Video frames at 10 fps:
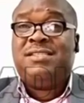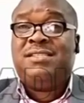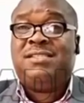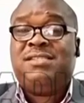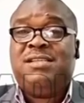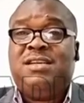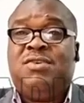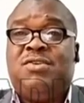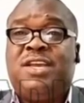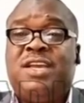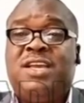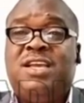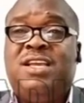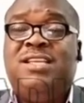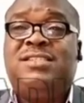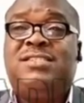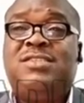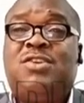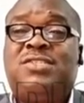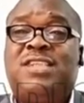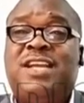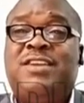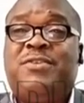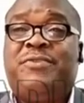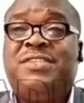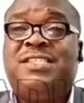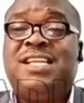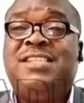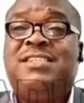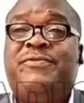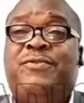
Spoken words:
%. Okay, it's more than not incentive